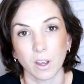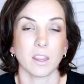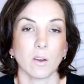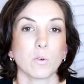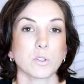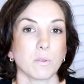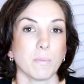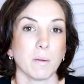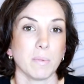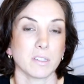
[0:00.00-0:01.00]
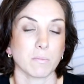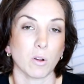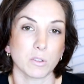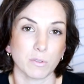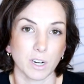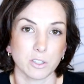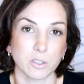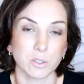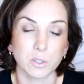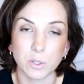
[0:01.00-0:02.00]
There also may be some
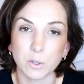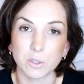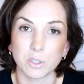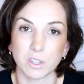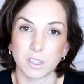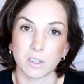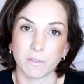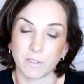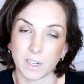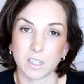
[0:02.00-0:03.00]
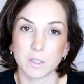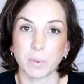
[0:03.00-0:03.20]
alterations too to the figures,